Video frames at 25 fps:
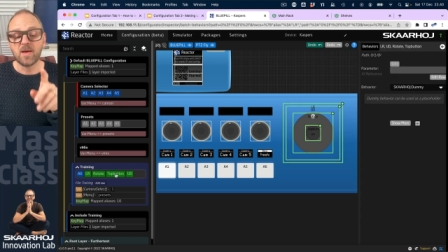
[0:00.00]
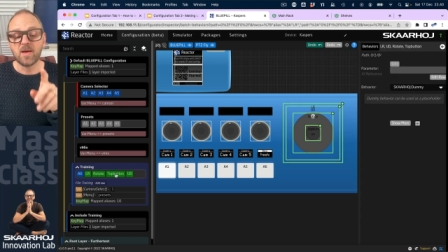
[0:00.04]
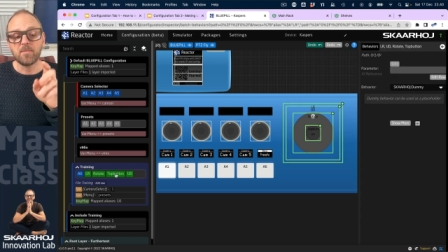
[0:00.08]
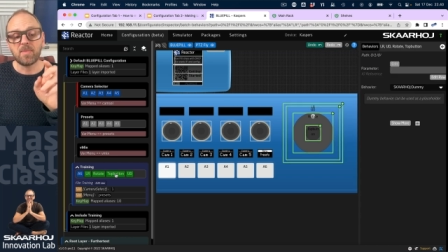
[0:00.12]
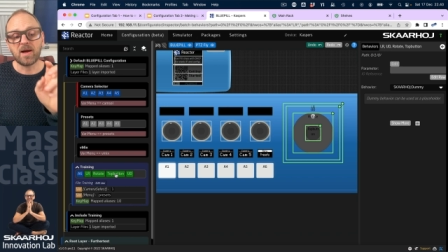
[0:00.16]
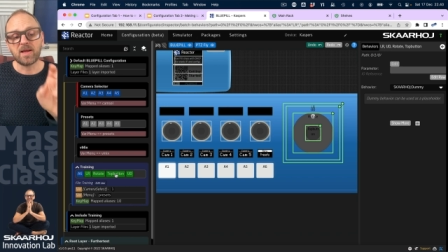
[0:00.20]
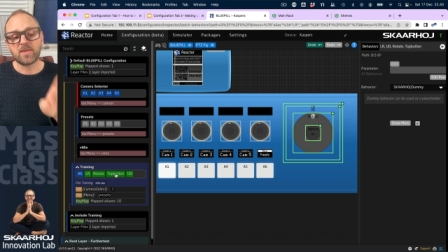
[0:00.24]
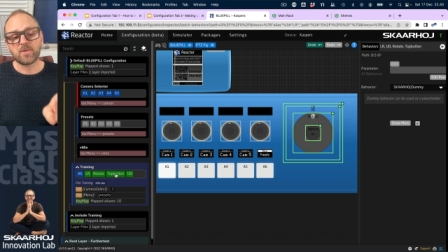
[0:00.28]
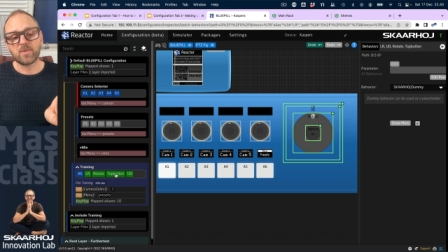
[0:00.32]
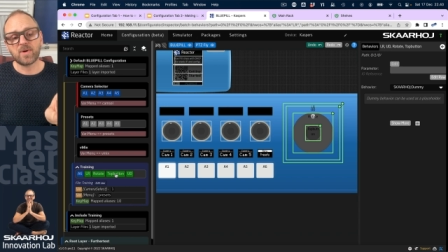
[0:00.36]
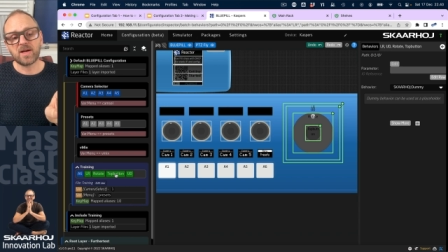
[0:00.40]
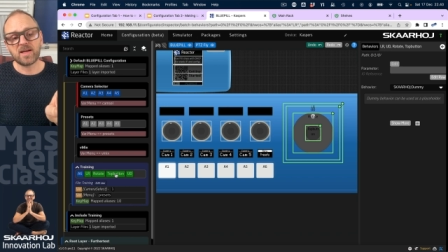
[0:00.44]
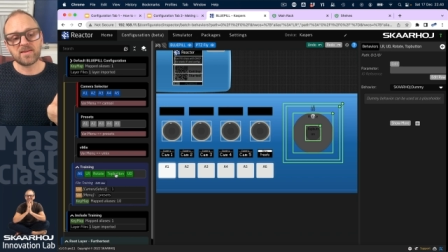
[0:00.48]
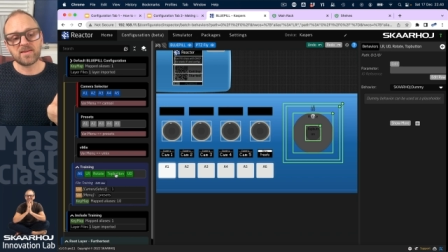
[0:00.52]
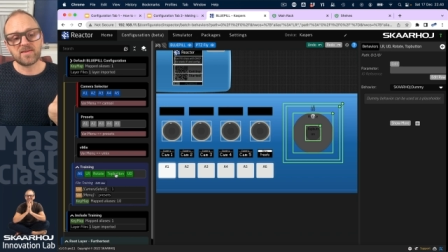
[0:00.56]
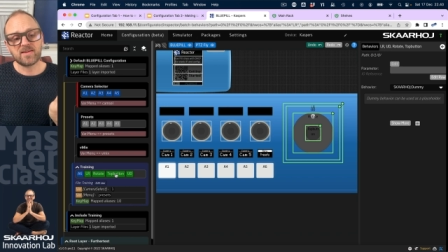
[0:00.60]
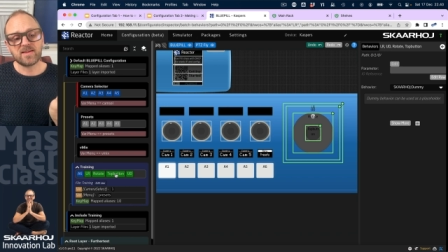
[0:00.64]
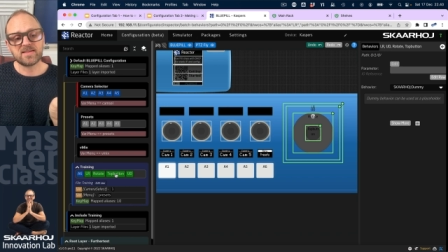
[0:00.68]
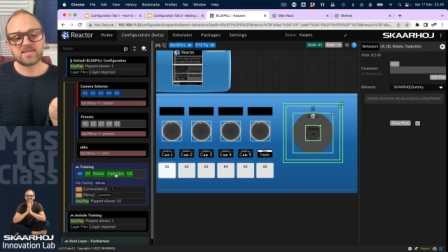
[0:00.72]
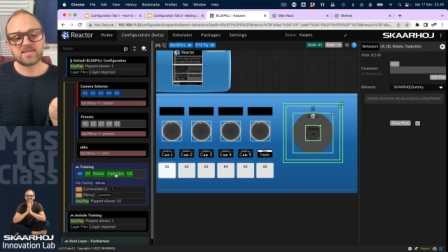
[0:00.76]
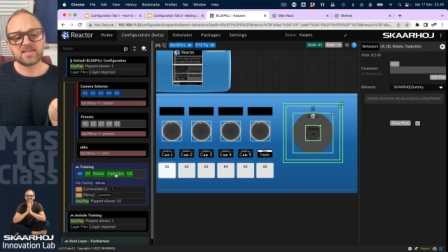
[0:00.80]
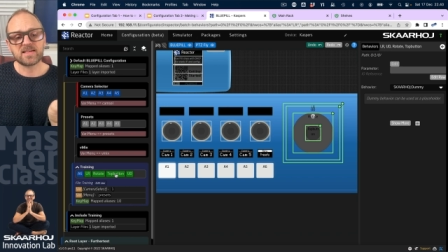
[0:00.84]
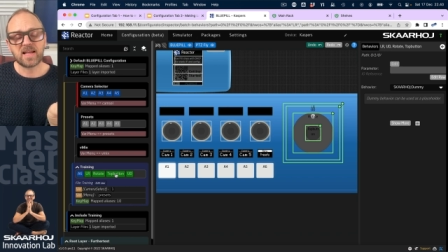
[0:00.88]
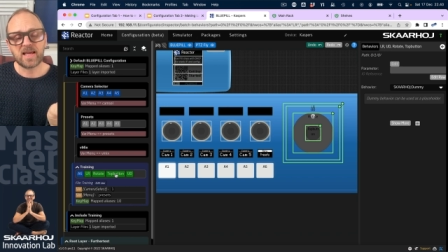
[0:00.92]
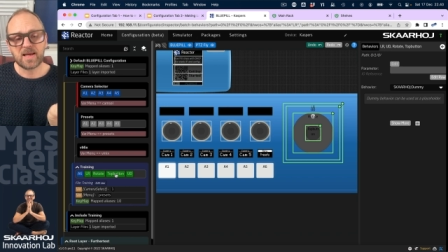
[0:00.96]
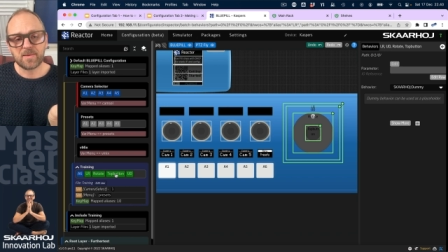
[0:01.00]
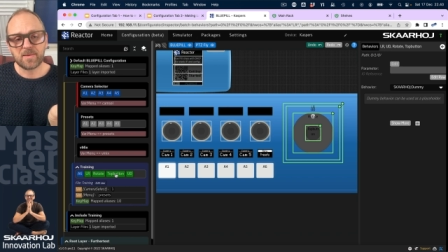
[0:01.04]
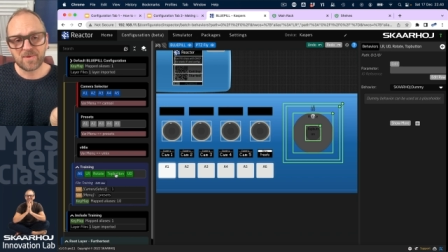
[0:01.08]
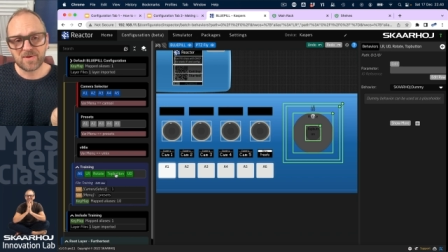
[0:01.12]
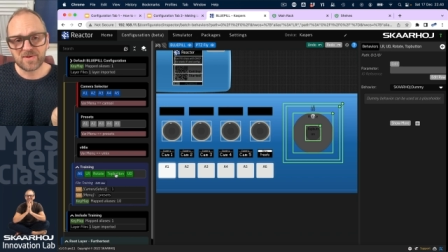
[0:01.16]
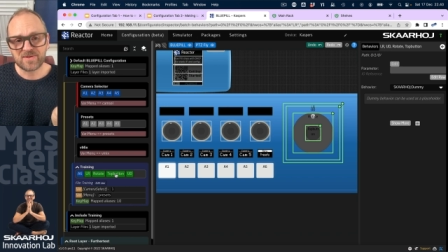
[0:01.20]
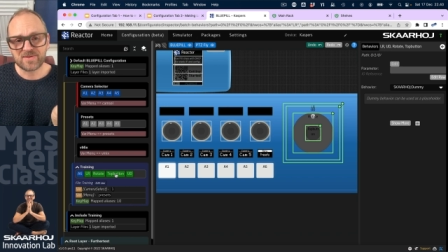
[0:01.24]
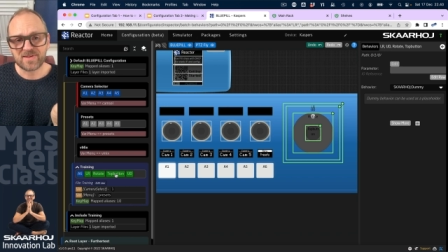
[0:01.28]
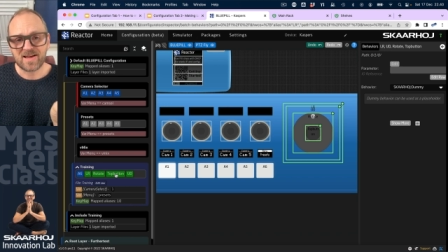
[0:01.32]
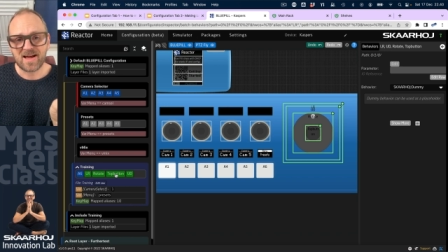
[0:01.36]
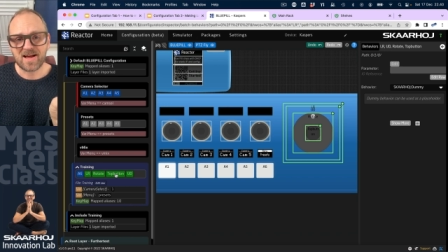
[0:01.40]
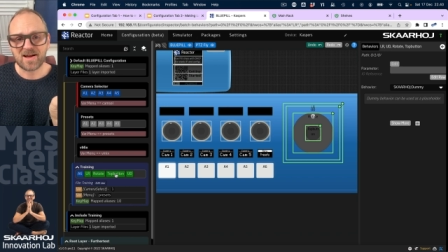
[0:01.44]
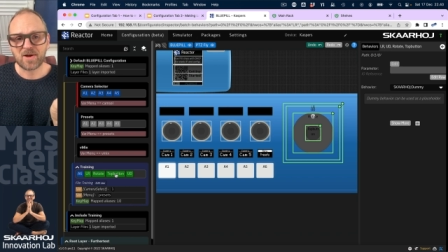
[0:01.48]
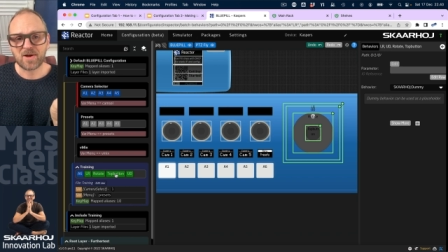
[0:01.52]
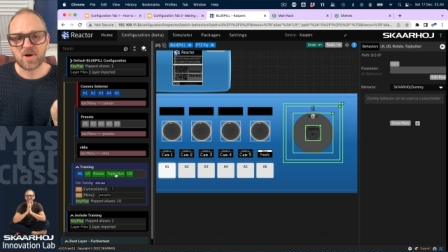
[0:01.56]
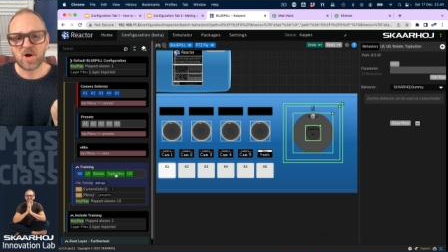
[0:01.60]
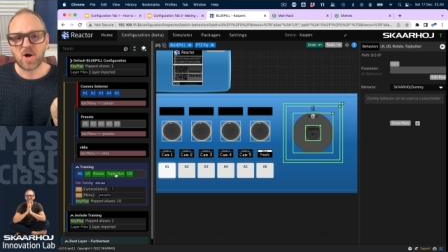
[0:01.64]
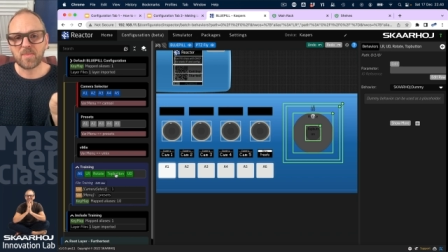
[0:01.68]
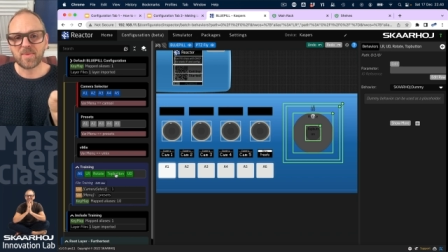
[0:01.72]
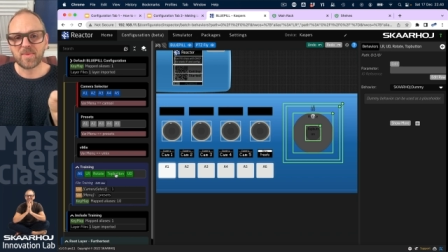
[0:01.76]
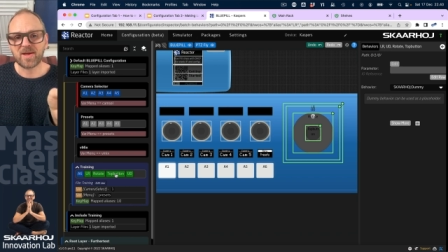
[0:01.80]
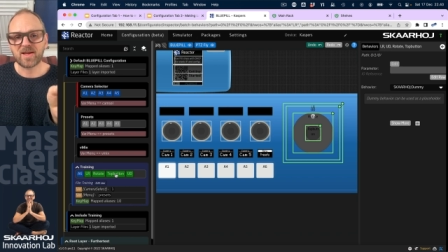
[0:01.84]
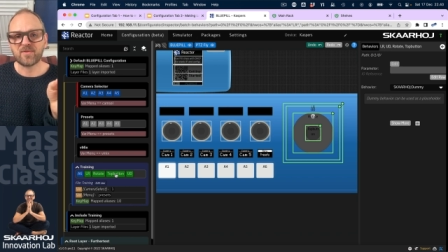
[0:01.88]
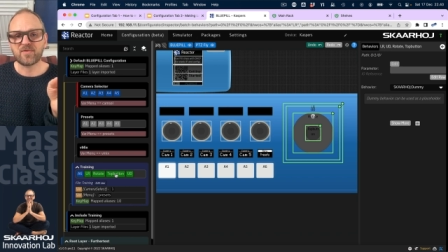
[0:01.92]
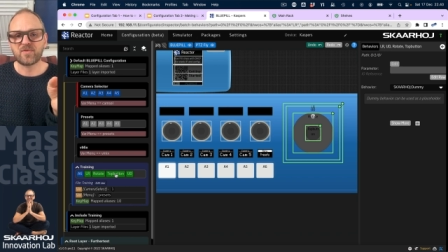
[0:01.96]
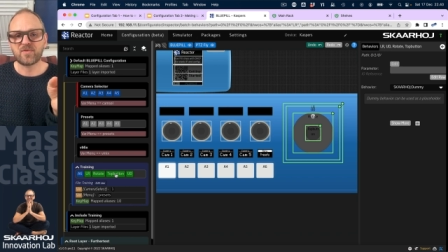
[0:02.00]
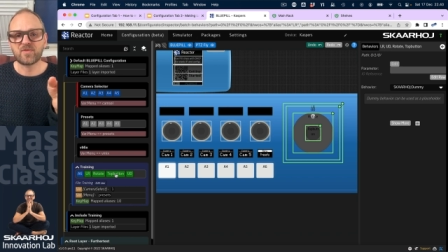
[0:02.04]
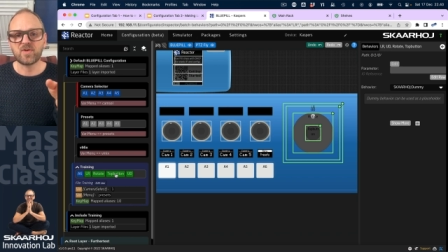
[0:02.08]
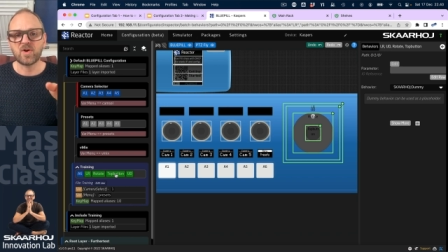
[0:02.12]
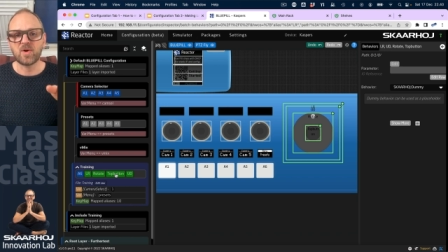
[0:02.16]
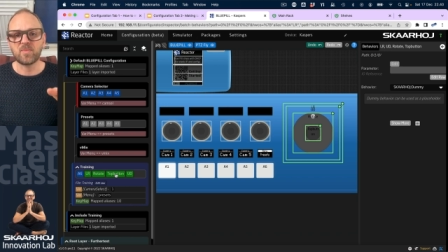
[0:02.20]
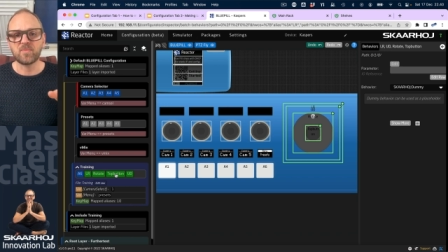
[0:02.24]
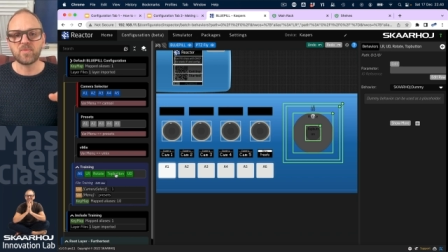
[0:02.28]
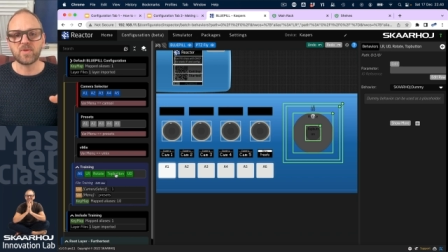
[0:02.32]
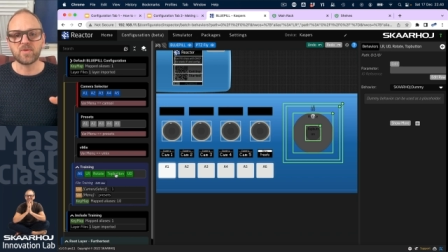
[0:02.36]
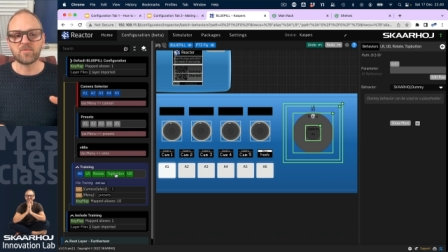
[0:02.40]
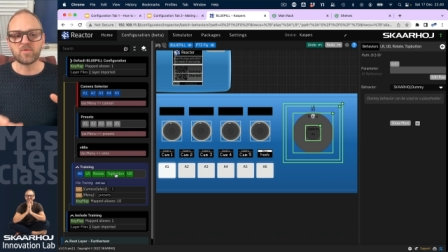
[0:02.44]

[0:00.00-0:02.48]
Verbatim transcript: By the way, these labels are coming from